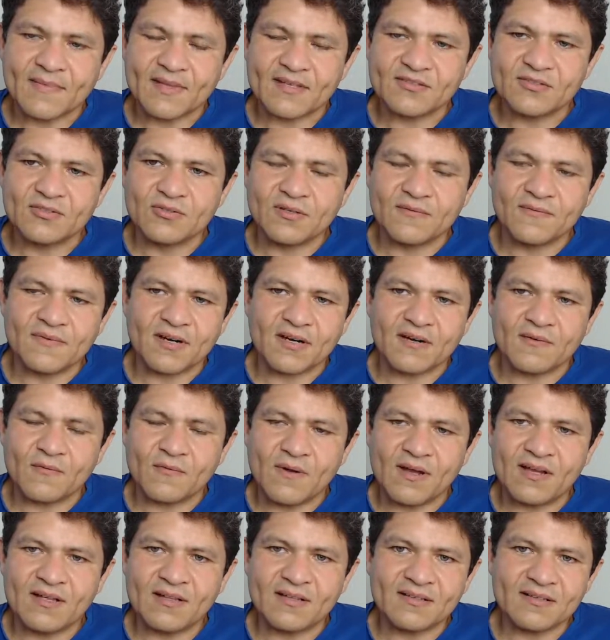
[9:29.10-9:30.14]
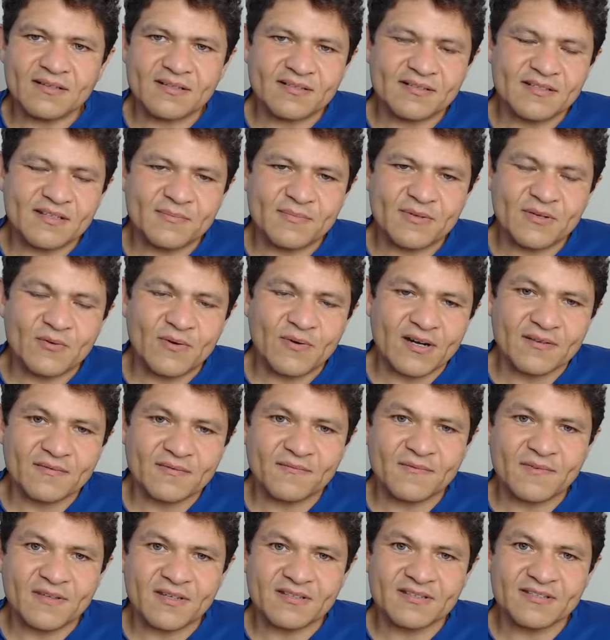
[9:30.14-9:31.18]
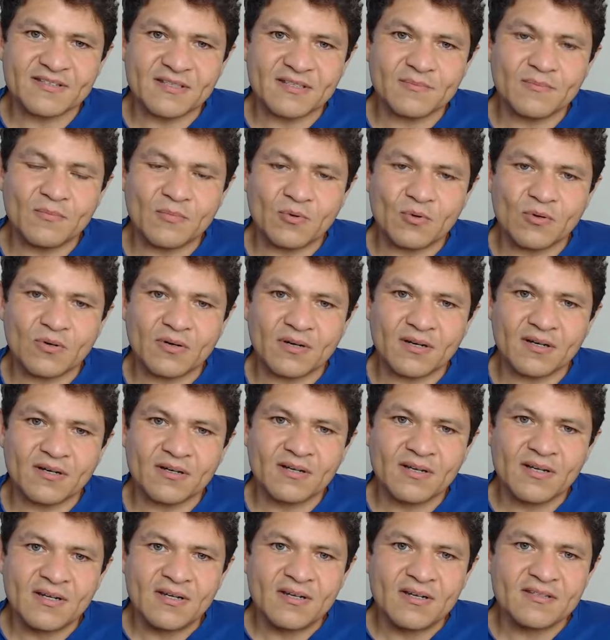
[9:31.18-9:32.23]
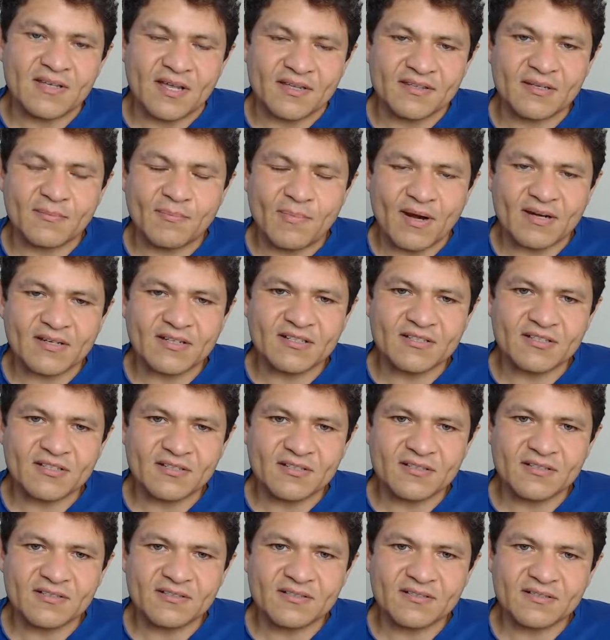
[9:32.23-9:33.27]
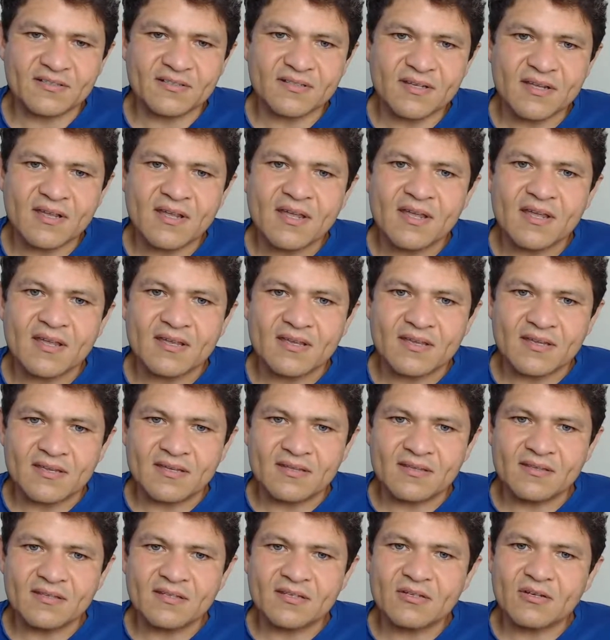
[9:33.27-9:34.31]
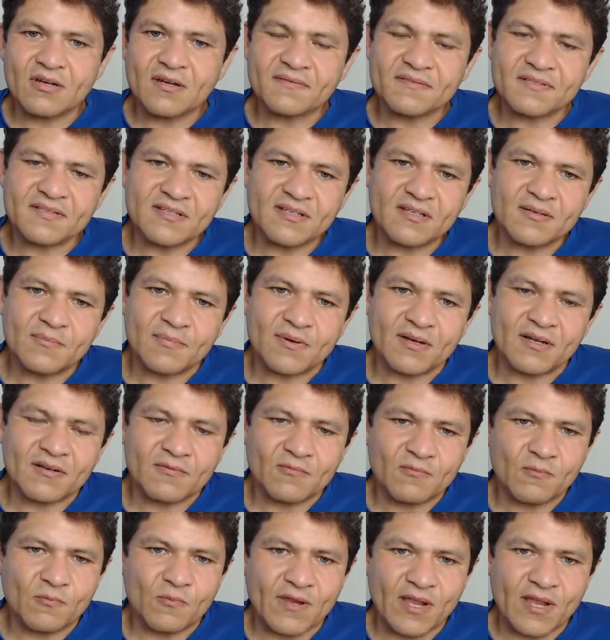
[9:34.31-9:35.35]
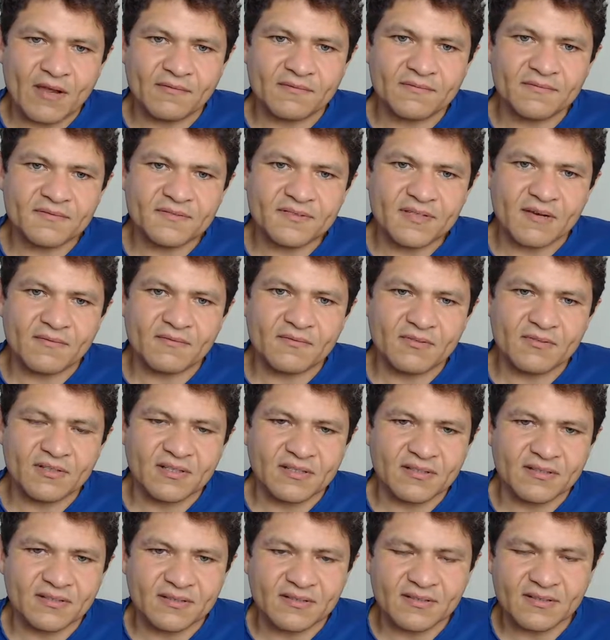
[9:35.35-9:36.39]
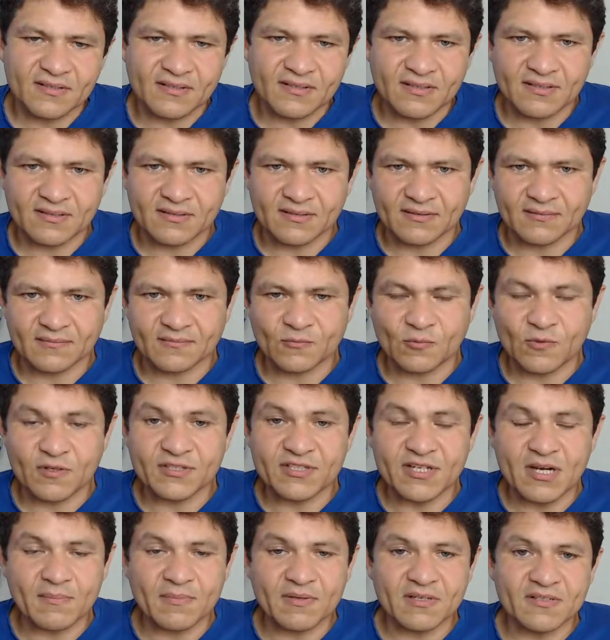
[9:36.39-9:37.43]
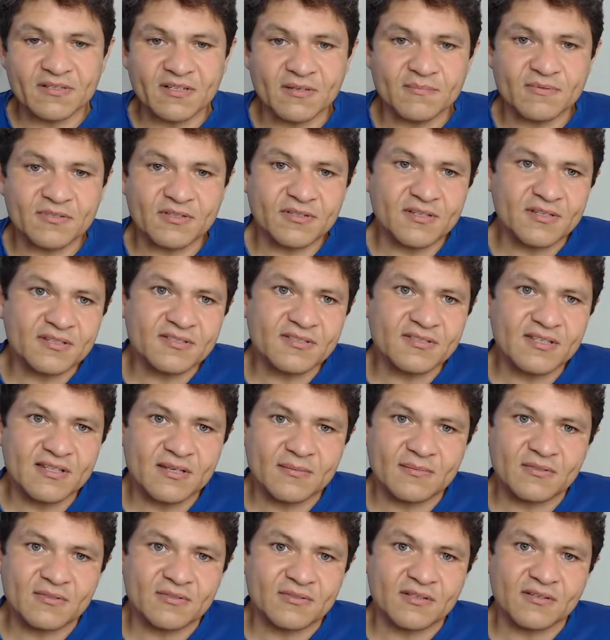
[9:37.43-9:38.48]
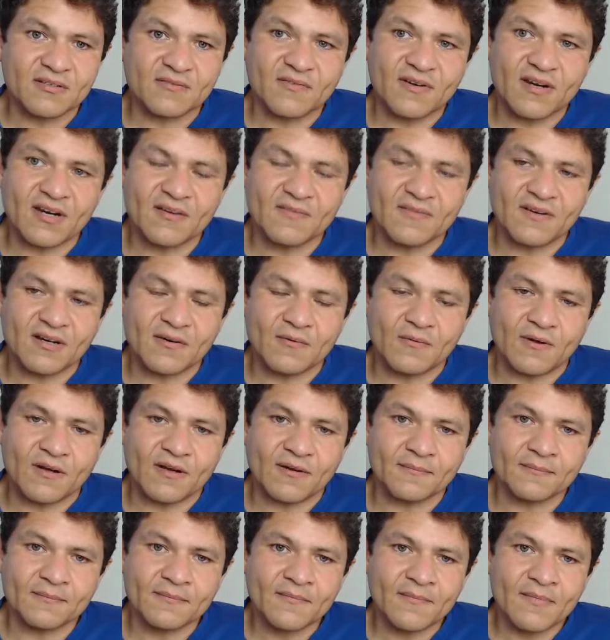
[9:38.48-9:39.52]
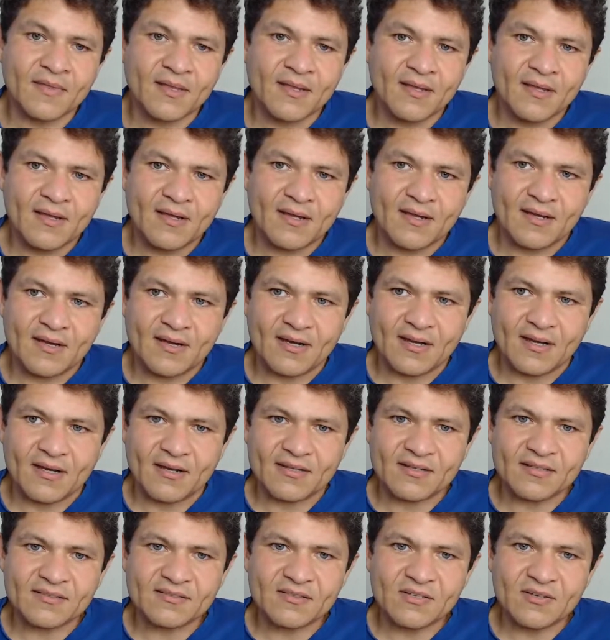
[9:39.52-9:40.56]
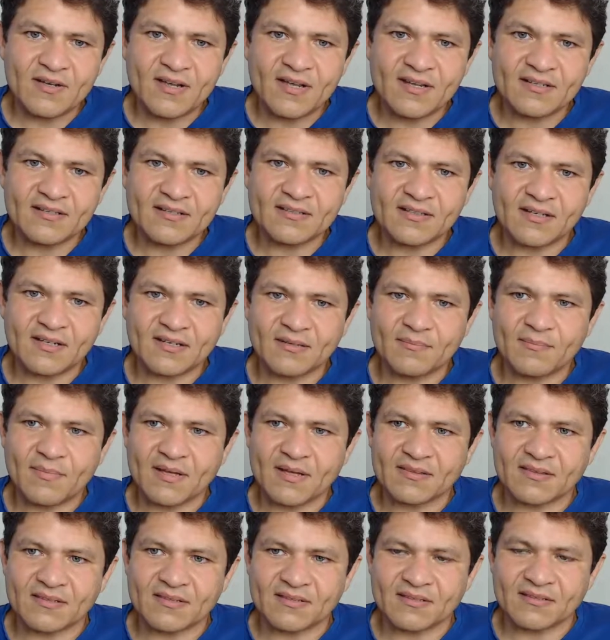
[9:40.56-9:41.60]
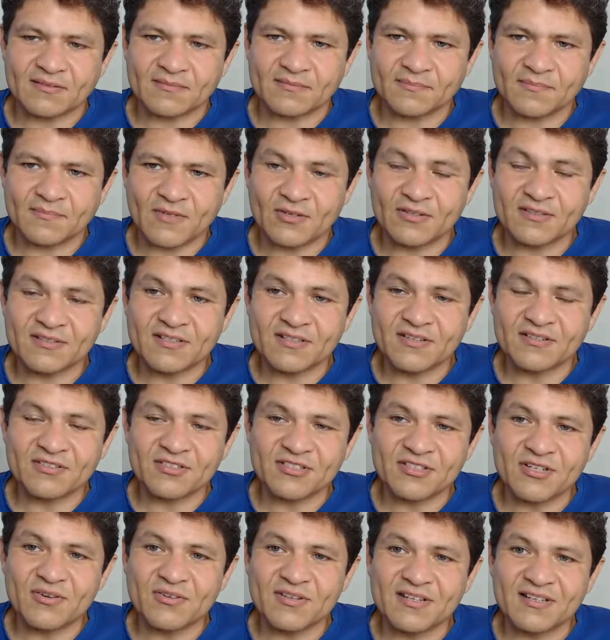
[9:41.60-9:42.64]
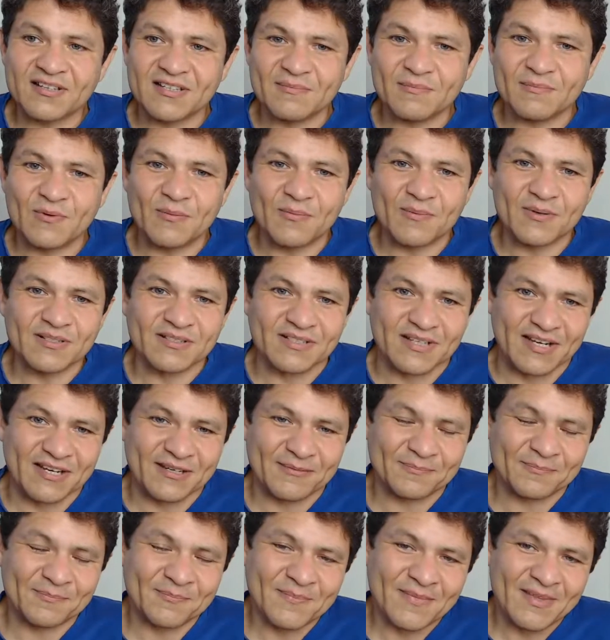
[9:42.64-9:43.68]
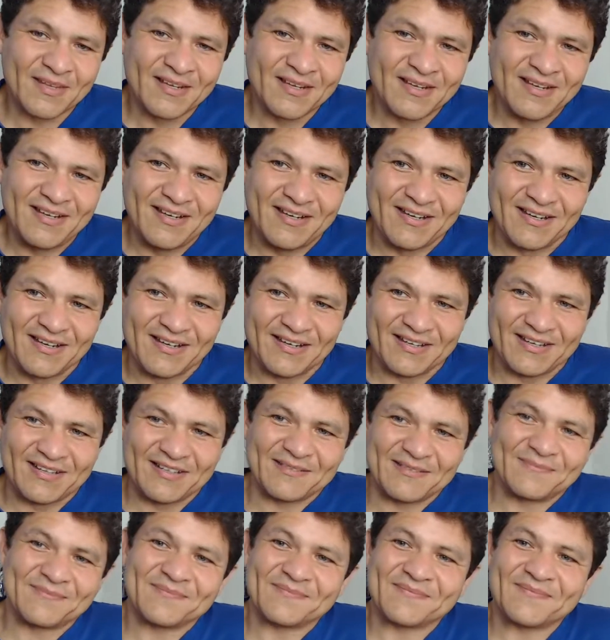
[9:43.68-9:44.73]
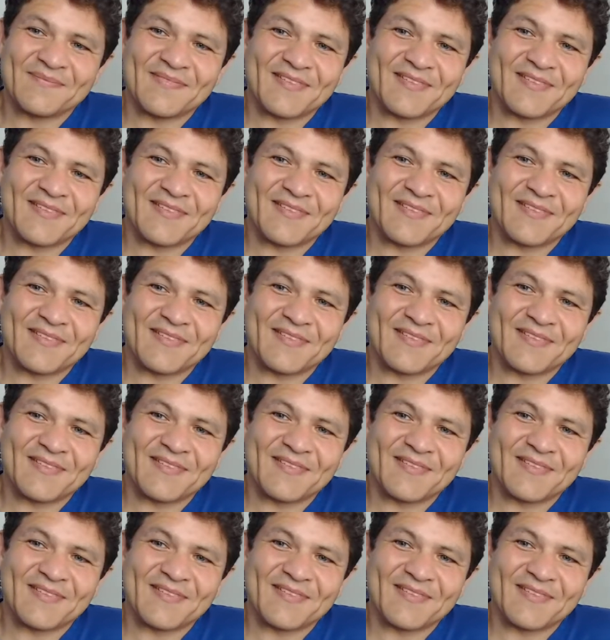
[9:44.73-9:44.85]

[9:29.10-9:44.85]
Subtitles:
doing very well. It'd be great if you can see more Sanda practitioners in the UFC, but we have several in one championship, so you can see them doing very, very well. And let's go ahead and talk about let's go and show the clip one more time um,